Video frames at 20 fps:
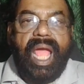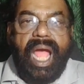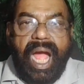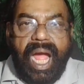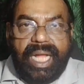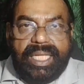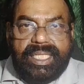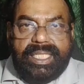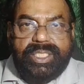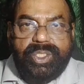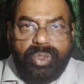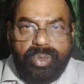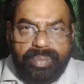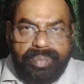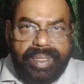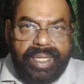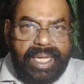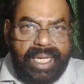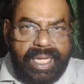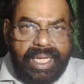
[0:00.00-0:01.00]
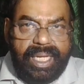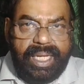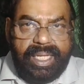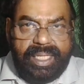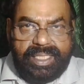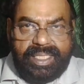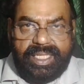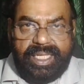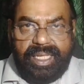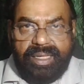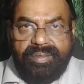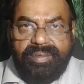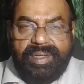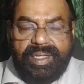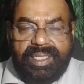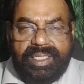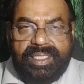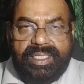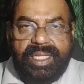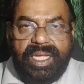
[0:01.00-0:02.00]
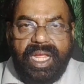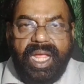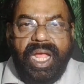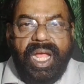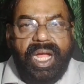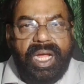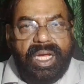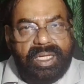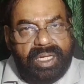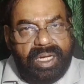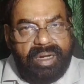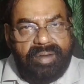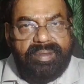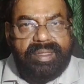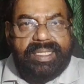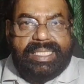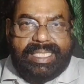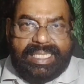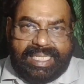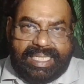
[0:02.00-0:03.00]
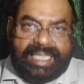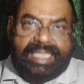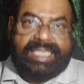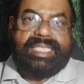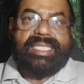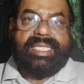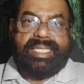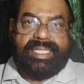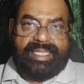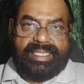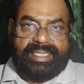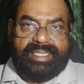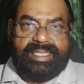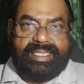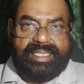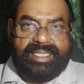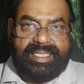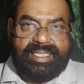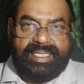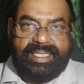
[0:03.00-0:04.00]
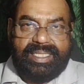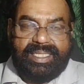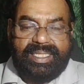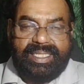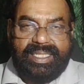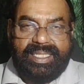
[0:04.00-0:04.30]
And these obedient servants are always treacherous.